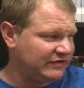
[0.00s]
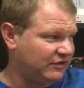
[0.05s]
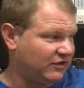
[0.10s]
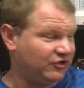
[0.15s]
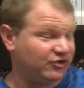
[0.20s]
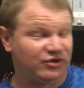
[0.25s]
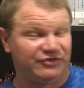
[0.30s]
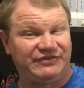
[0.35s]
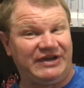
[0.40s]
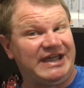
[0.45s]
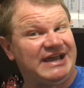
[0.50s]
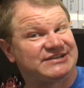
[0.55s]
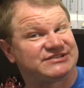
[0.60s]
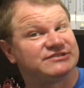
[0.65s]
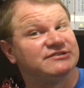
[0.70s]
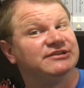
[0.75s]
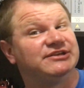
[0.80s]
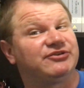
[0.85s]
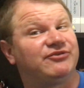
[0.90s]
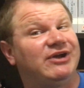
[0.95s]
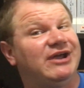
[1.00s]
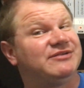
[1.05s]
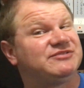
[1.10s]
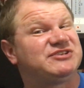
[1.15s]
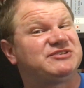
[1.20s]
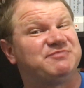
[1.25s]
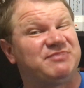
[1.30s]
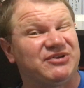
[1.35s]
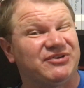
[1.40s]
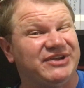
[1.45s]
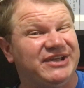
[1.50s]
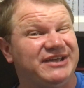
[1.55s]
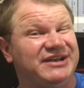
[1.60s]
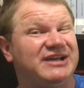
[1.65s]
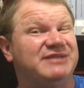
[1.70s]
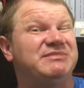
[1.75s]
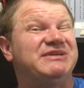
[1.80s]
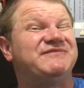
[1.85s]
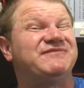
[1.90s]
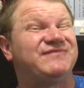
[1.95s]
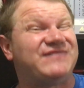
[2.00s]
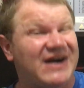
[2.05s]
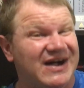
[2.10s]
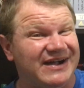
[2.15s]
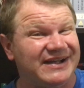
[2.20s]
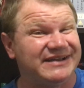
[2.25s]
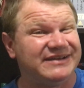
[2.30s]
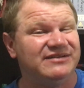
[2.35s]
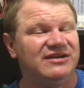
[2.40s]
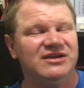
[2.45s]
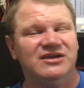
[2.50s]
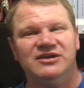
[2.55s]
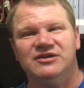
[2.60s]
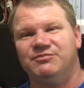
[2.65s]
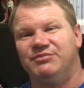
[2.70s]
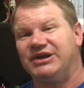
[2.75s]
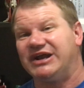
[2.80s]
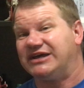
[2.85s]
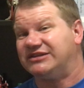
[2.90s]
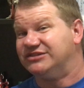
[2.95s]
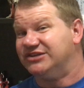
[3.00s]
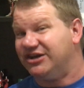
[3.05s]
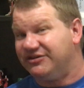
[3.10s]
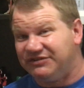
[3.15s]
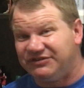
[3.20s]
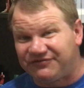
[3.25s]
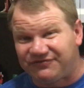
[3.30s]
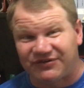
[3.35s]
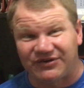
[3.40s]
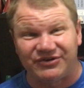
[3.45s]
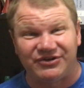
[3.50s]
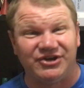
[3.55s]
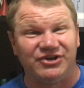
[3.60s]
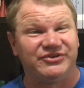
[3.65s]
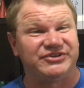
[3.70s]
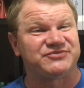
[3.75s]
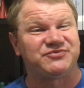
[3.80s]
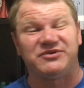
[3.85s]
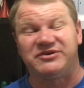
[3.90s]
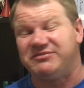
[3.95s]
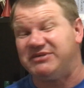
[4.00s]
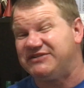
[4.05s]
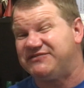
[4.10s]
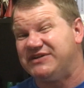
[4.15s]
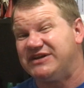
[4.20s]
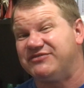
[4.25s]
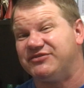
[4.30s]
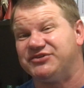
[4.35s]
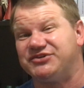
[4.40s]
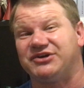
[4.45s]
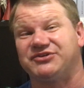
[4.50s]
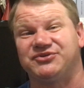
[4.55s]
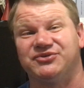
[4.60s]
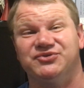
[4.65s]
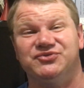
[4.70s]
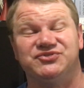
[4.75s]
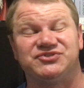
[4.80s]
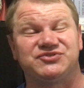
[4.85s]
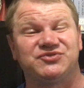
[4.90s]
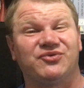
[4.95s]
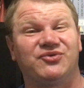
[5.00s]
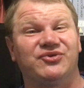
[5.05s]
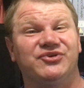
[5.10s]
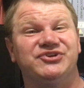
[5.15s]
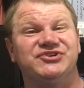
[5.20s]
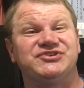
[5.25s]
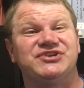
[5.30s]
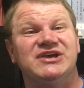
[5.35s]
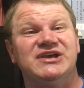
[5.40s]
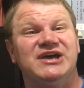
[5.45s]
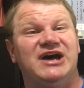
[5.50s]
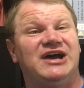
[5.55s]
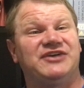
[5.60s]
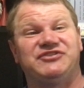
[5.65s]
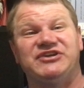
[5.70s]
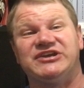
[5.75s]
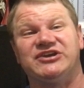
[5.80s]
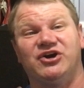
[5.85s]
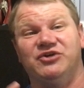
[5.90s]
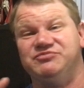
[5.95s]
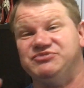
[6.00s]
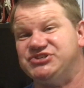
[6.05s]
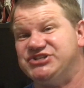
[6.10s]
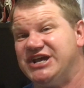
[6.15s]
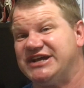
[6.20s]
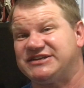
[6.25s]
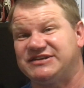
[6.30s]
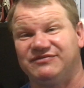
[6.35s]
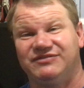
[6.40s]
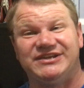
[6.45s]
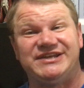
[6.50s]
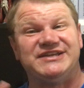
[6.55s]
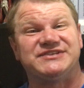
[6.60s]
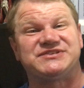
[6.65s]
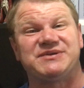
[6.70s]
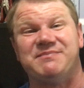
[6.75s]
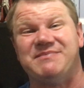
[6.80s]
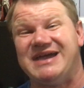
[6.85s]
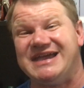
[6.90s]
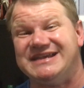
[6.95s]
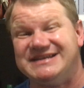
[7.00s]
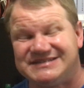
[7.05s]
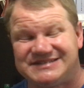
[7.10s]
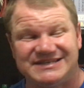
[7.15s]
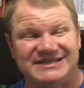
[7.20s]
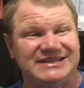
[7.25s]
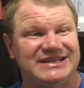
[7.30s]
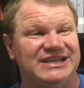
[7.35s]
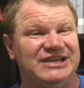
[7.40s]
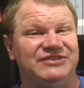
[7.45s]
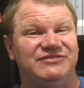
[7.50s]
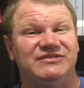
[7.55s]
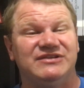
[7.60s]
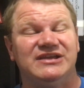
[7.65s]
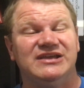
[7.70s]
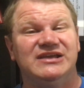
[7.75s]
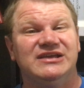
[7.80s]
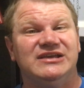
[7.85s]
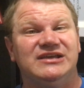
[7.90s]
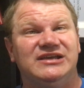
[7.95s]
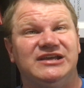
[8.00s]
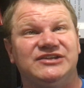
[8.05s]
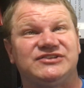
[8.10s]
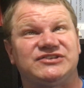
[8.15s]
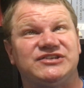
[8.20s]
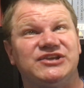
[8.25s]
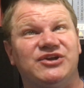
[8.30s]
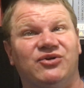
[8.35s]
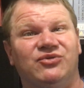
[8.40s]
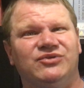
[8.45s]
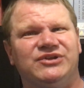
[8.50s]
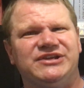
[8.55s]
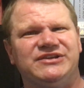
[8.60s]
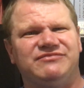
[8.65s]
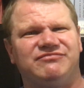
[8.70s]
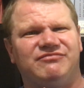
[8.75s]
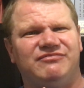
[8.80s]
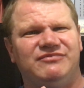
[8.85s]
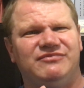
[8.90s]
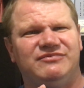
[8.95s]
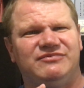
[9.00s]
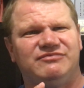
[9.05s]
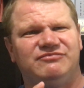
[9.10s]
Although if I accidentally grabbed Spearhead, I'd be fine. But I love Inferno. It's one of my favorite Doctor Who stories. I think objectively it's amazing. It It's the only